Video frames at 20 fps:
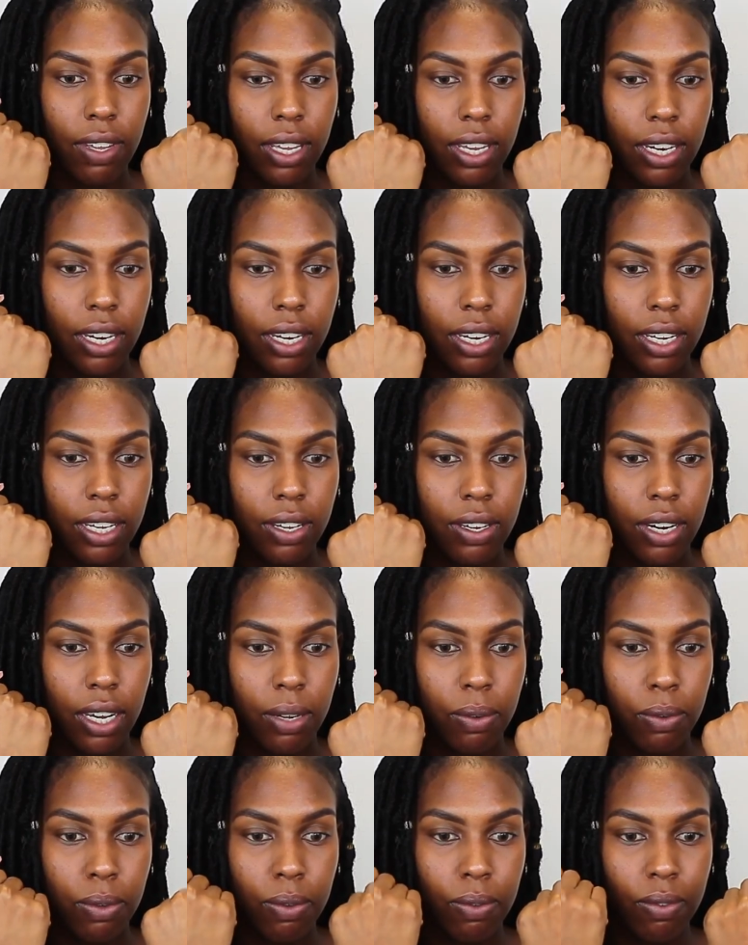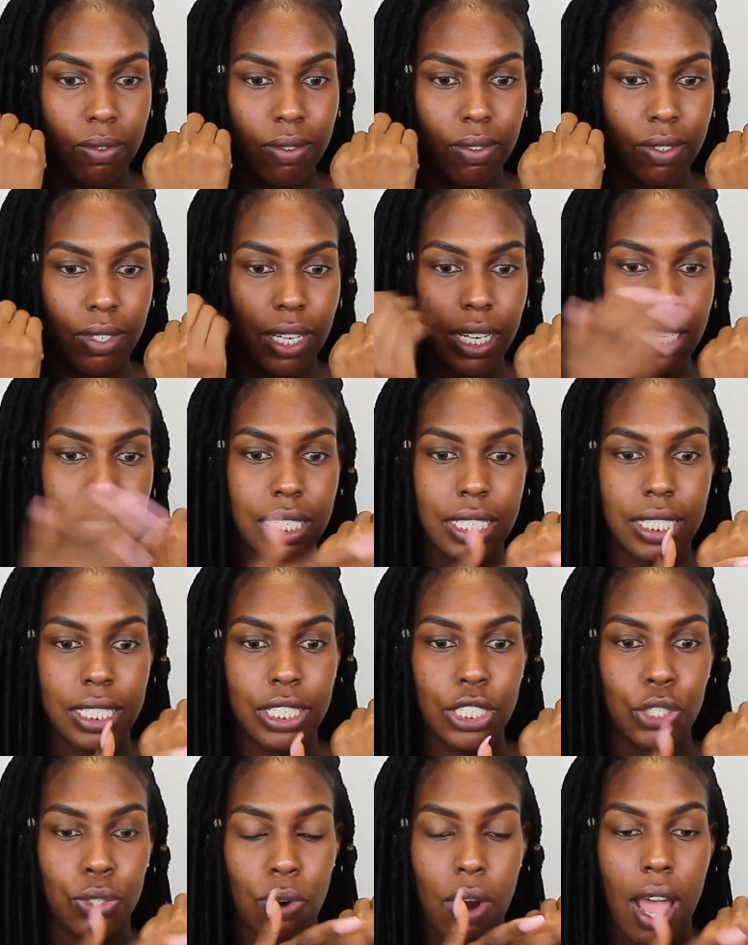even, you know, it's
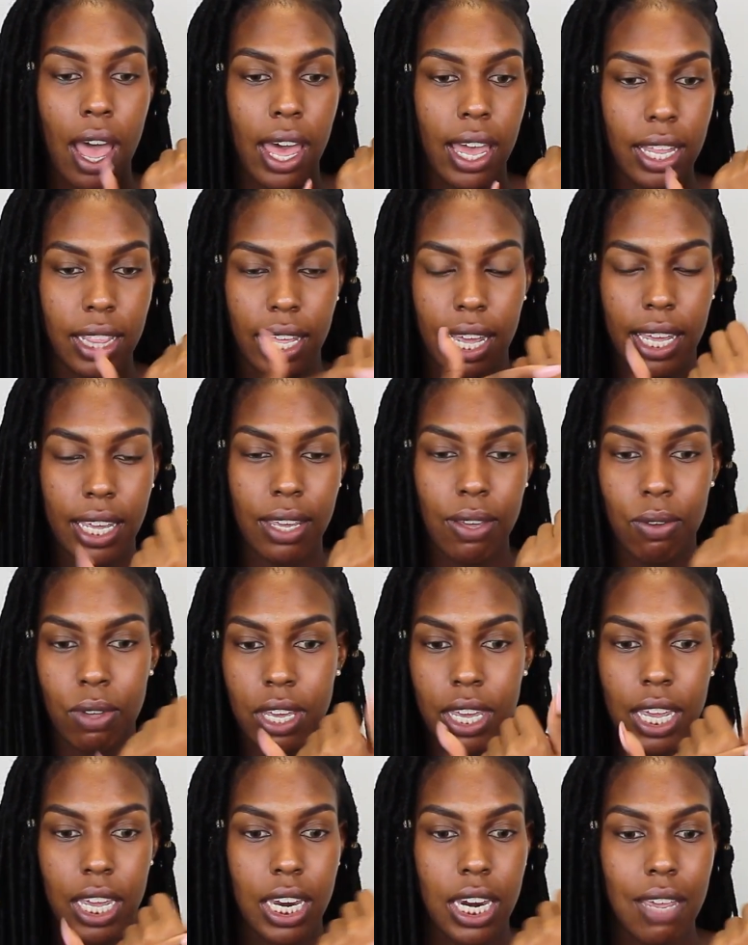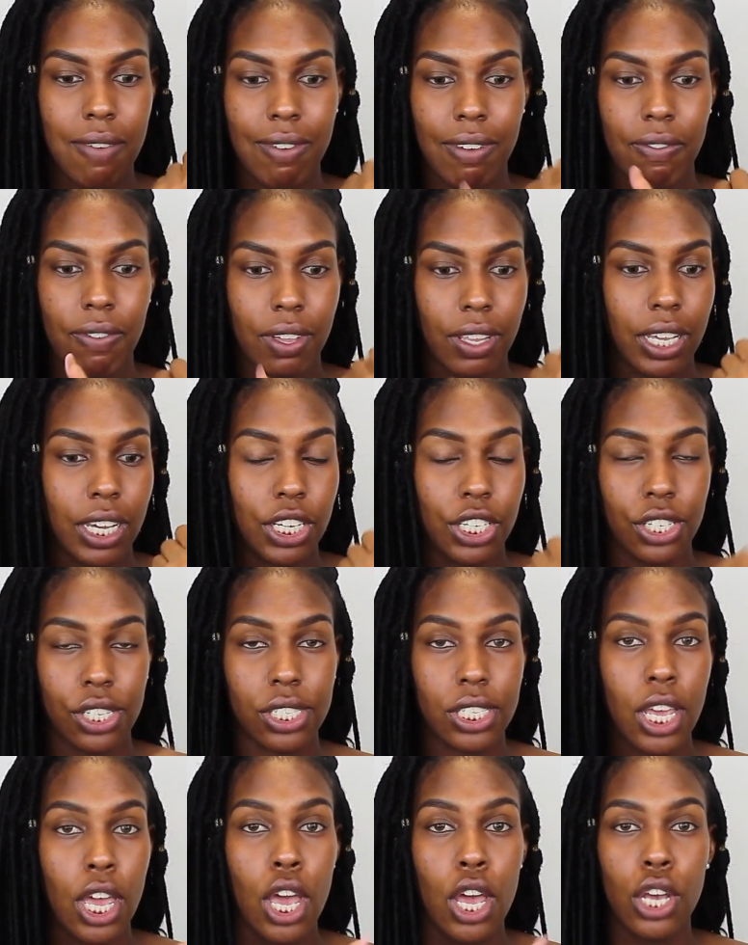dry. Like you can't even feel it. It
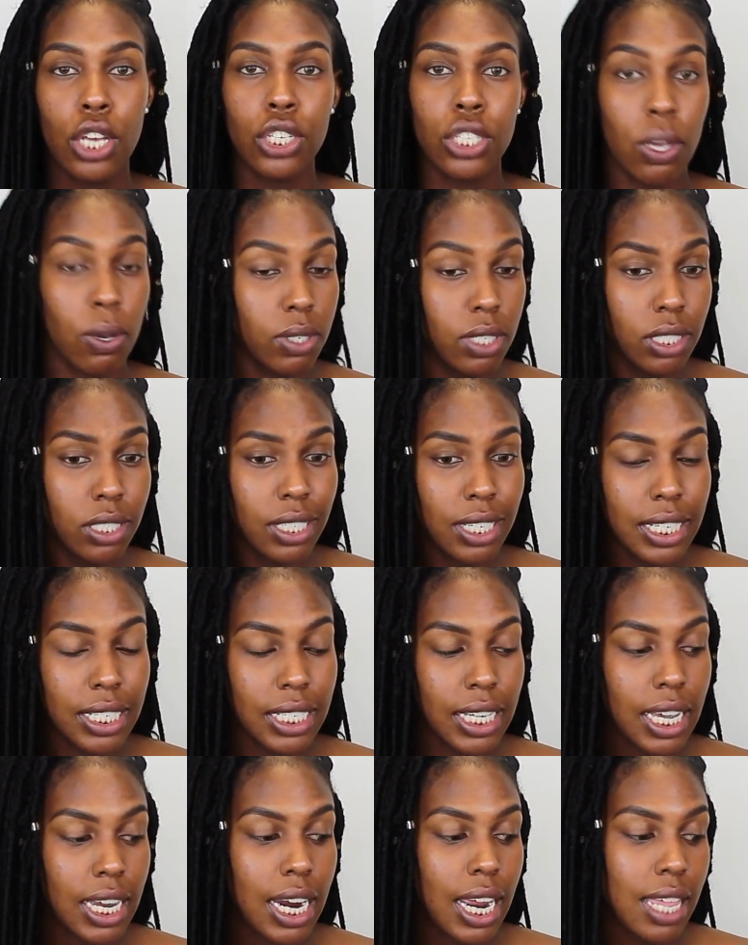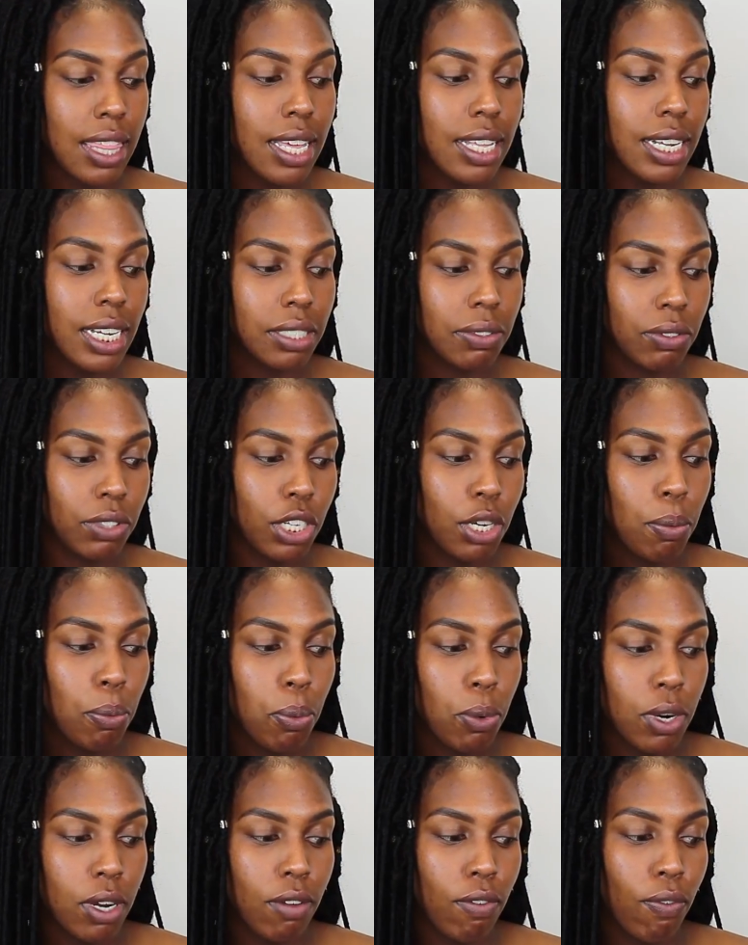just soaks into the skin. And I think that's really
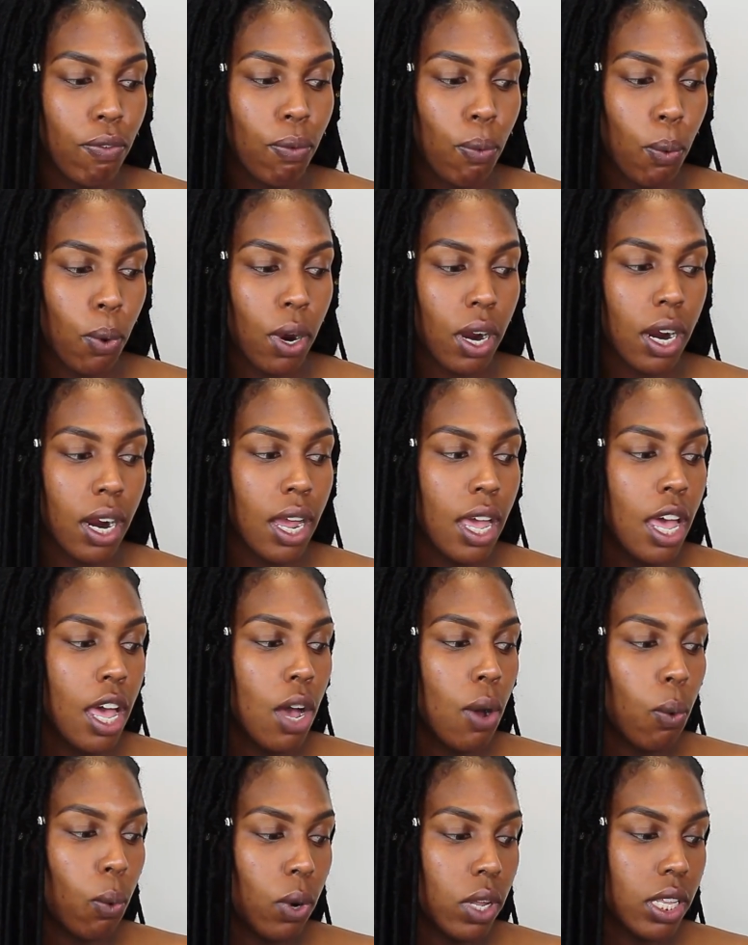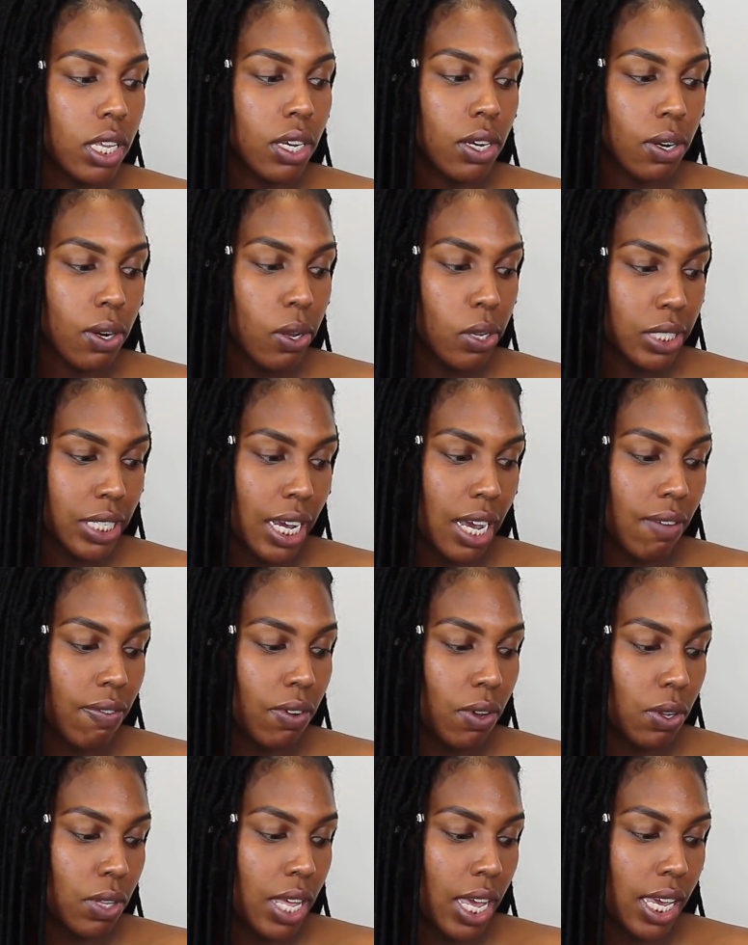important for oily girls. Like I
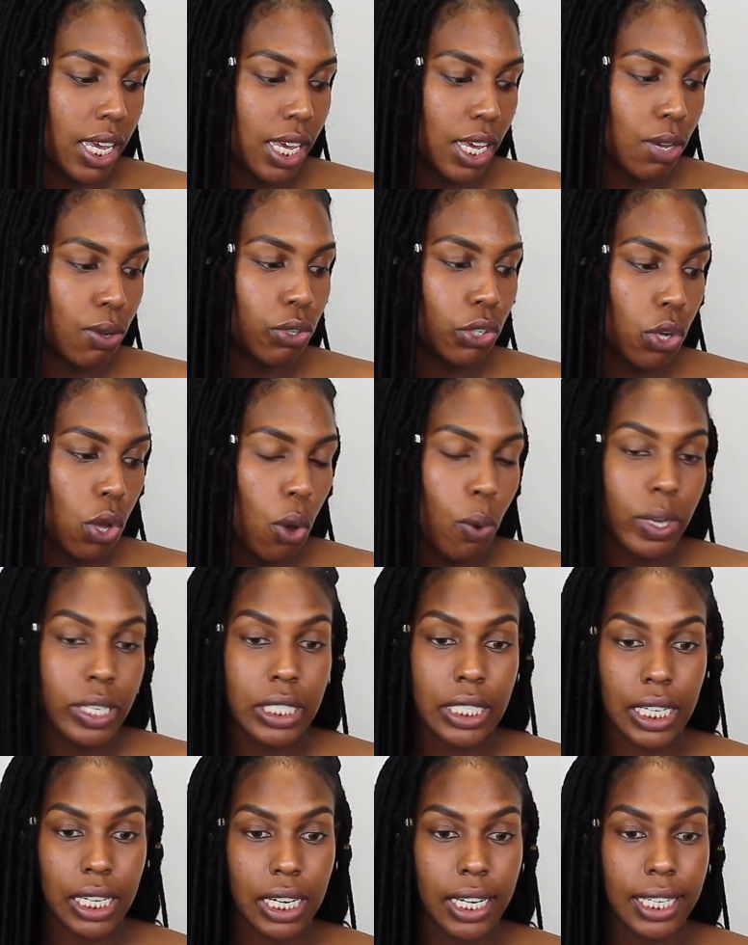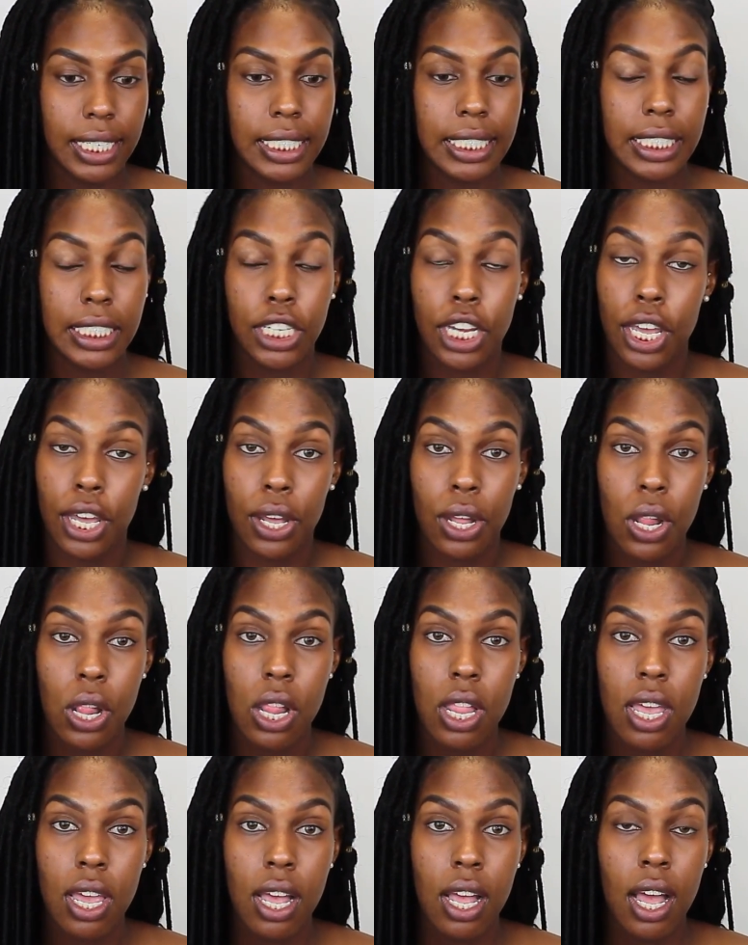feel like you should always get a
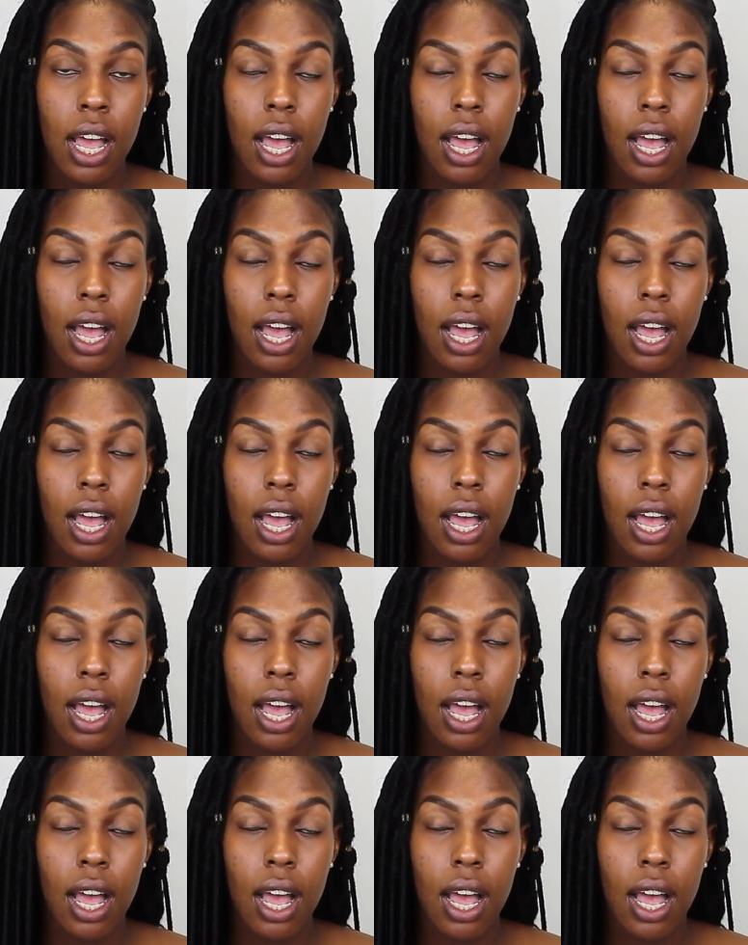gel